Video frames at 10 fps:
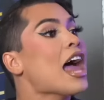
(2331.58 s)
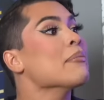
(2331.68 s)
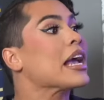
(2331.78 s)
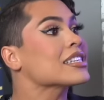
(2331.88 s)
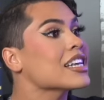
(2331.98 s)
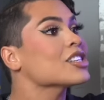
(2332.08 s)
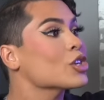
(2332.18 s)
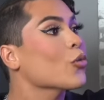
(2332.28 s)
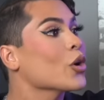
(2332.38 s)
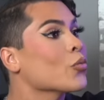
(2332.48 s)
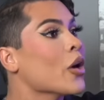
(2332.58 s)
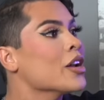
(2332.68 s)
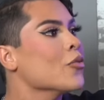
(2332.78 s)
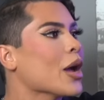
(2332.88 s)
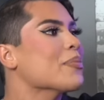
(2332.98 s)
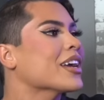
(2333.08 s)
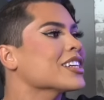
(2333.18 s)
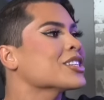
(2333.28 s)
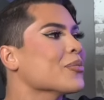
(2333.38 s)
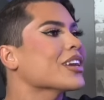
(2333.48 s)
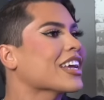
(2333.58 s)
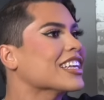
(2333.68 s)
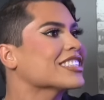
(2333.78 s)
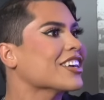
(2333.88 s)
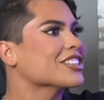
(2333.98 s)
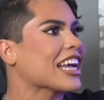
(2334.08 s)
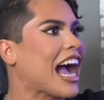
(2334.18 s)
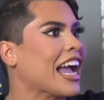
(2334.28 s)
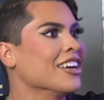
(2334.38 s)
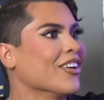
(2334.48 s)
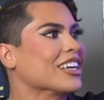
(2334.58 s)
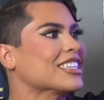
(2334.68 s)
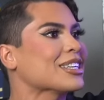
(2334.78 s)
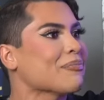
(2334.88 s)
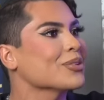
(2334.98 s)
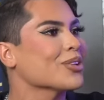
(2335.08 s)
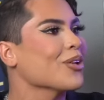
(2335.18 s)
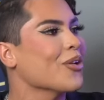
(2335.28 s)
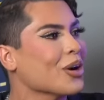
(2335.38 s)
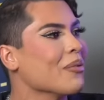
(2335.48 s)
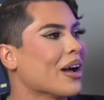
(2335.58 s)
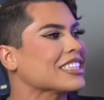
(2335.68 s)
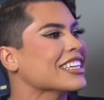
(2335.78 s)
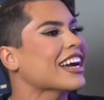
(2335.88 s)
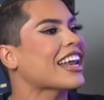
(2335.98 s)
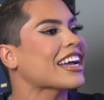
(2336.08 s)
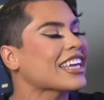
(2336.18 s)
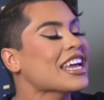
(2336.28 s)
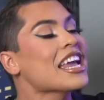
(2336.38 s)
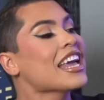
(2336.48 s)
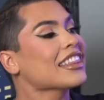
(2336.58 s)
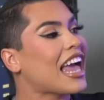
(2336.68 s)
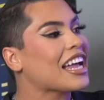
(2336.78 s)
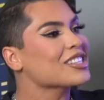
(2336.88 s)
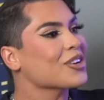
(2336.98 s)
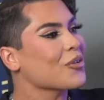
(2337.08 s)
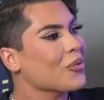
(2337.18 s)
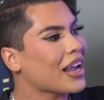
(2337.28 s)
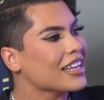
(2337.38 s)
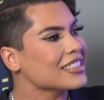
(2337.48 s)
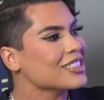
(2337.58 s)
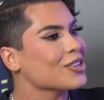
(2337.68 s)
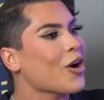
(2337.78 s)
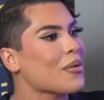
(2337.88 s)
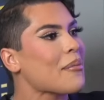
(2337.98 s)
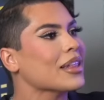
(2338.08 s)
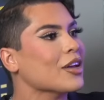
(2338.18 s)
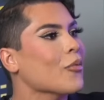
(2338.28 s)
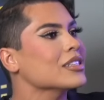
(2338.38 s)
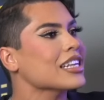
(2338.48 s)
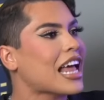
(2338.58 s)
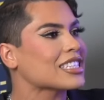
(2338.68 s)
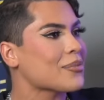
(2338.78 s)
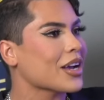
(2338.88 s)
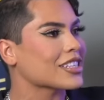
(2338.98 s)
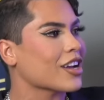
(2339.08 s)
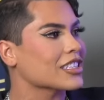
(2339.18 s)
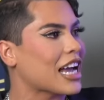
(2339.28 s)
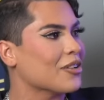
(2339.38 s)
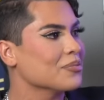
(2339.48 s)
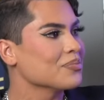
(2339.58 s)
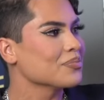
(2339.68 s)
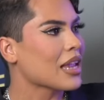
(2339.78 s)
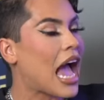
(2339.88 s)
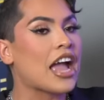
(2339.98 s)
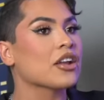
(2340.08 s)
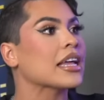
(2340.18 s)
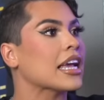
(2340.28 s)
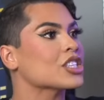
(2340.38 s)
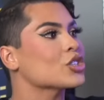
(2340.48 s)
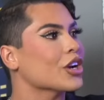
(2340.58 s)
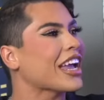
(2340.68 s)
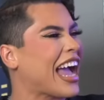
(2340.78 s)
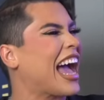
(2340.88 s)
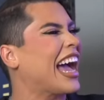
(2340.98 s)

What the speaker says: my sister would run away because she would get scared. She's like, I know, esto se puso loco, yeah. Chingar aquí. That's crazy. So obviamente, when's the last time you guys got down? Yesterday.